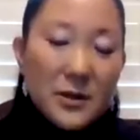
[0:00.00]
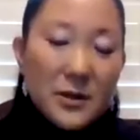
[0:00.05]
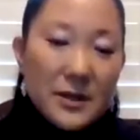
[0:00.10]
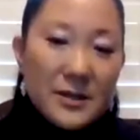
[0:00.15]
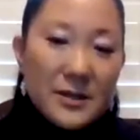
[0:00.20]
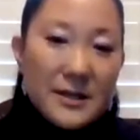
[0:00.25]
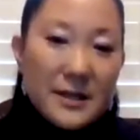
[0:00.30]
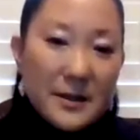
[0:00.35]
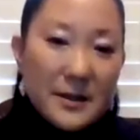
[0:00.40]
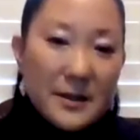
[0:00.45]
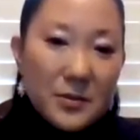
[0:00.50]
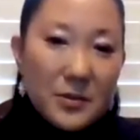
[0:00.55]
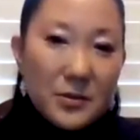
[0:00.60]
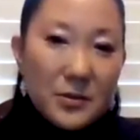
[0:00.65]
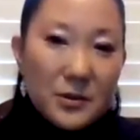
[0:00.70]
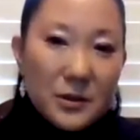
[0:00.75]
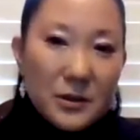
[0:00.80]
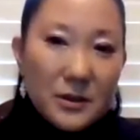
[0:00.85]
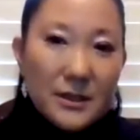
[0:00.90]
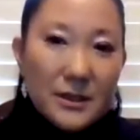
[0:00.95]
your
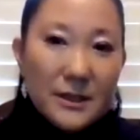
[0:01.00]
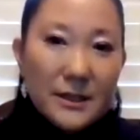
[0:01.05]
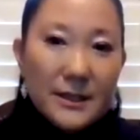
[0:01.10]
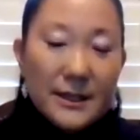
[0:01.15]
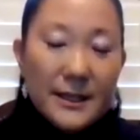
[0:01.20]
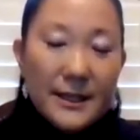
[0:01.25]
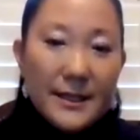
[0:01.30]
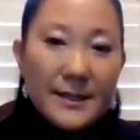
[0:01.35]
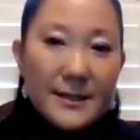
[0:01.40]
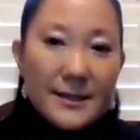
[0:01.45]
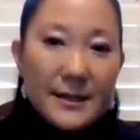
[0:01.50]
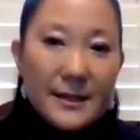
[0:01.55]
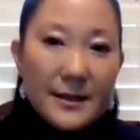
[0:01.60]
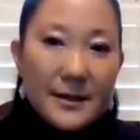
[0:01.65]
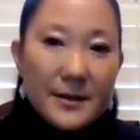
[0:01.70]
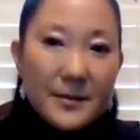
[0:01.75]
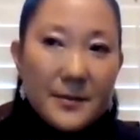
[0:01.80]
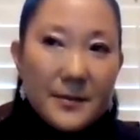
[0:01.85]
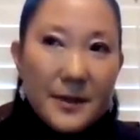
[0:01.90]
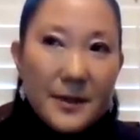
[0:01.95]
example.
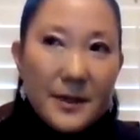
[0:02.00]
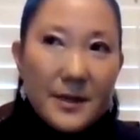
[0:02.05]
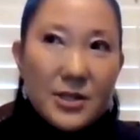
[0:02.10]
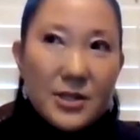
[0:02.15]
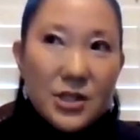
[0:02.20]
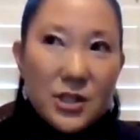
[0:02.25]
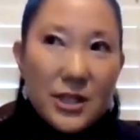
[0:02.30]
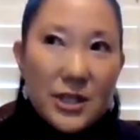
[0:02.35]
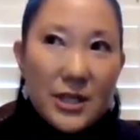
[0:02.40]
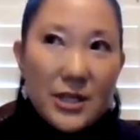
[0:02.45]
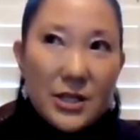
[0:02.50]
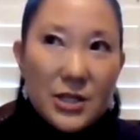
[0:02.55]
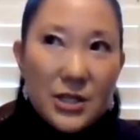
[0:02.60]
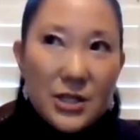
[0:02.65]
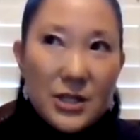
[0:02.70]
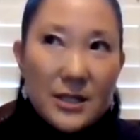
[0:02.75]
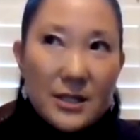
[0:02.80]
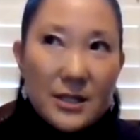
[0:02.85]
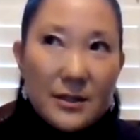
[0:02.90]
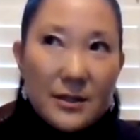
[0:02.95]
It's
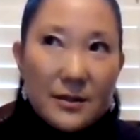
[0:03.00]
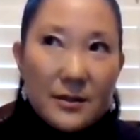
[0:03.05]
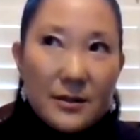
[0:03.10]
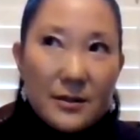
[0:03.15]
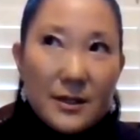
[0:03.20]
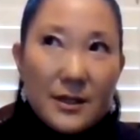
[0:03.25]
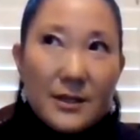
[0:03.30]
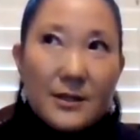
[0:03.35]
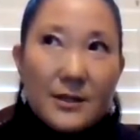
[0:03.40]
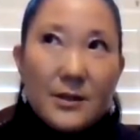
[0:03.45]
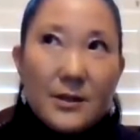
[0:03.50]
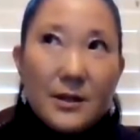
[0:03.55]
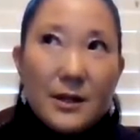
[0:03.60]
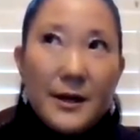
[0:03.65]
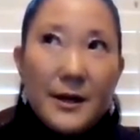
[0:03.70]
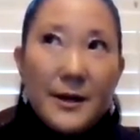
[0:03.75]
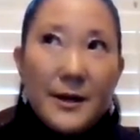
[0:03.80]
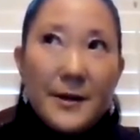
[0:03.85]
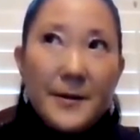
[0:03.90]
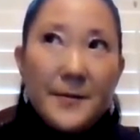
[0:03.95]
changing
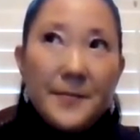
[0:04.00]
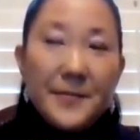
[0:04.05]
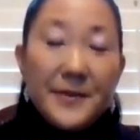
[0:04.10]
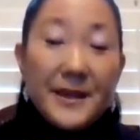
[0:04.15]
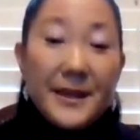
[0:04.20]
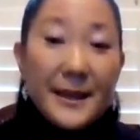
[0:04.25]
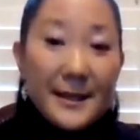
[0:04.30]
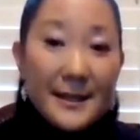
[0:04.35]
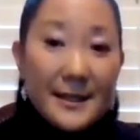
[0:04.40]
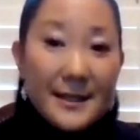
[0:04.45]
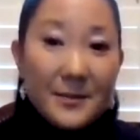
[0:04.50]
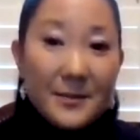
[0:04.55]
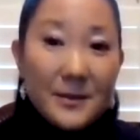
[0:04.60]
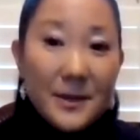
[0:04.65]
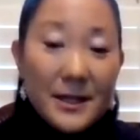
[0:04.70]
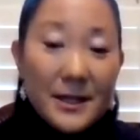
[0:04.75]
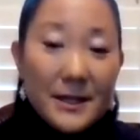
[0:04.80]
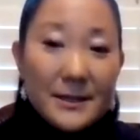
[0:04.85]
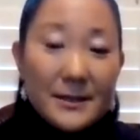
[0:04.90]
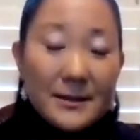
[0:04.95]
the end in
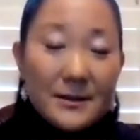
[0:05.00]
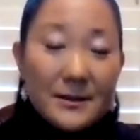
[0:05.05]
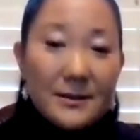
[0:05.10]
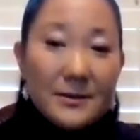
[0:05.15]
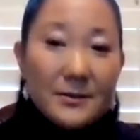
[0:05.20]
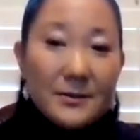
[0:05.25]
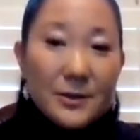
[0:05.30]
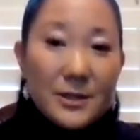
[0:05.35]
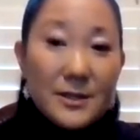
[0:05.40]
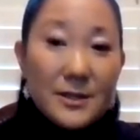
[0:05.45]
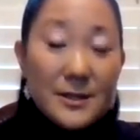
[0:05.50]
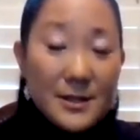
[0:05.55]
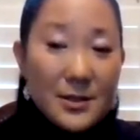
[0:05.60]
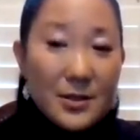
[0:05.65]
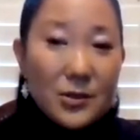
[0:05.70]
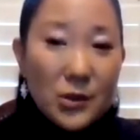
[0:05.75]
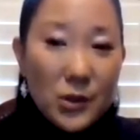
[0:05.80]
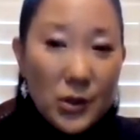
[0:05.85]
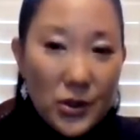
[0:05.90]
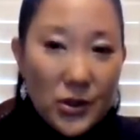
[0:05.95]
mind, which
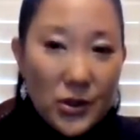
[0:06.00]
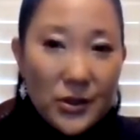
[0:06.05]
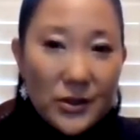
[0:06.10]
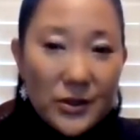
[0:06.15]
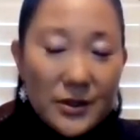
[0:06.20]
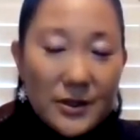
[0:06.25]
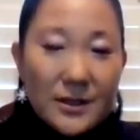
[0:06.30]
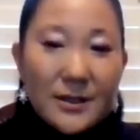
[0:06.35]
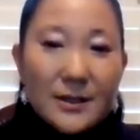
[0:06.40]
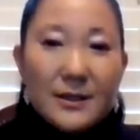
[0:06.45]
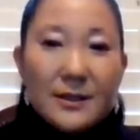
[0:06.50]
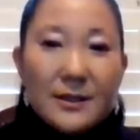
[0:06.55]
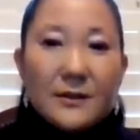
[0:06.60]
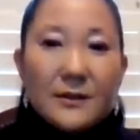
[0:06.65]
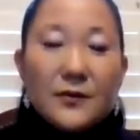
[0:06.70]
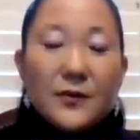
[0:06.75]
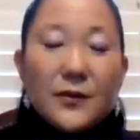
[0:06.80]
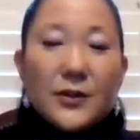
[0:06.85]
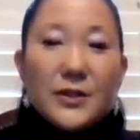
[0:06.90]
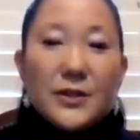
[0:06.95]
is to learn,
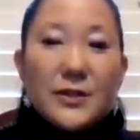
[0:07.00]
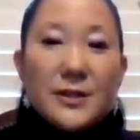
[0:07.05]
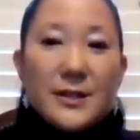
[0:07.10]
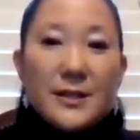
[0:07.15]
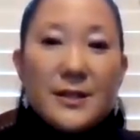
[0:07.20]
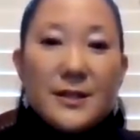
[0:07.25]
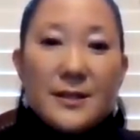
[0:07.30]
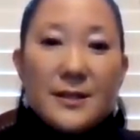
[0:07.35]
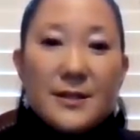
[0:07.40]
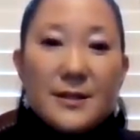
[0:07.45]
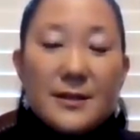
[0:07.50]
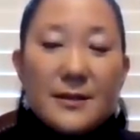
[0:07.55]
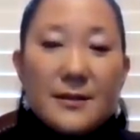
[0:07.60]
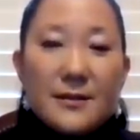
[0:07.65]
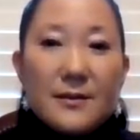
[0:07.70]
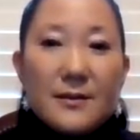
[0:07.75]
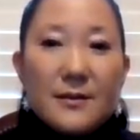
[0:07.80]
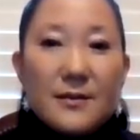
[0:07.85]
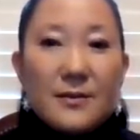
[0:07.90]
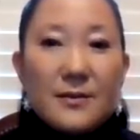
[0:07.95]
versus
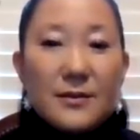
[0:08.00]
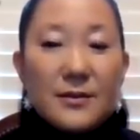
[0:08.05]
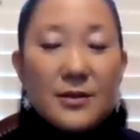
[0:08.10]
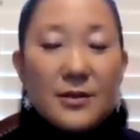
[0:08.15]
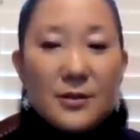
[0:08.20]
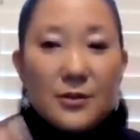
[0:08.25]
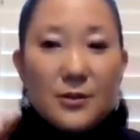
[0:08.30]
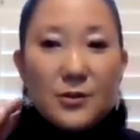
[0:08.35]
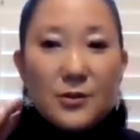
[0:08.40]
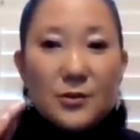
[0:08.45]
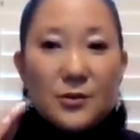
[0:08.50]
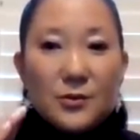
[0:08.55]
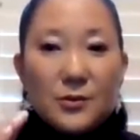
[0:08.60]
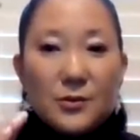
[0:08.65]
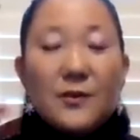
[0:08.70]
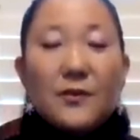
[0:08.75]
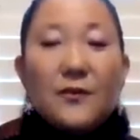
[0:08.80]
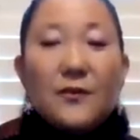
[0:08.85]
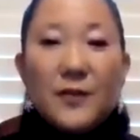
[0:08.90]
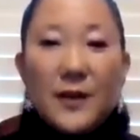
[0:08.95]

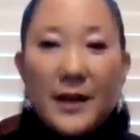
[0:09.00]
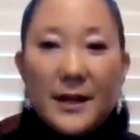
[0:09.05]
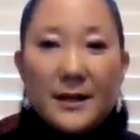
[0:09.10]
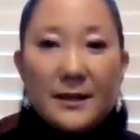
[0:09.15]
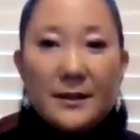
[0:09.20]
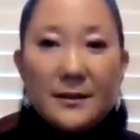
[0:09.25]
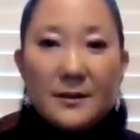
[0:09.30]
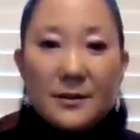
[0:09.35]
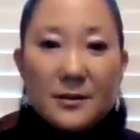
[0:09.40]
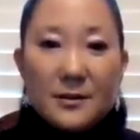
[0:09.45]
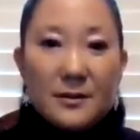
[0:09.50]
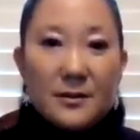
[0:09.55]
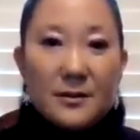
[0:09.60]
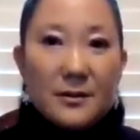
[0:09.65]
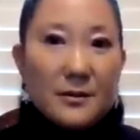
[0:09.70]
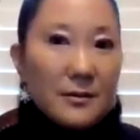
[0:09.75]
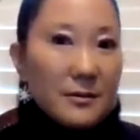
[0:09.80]
to find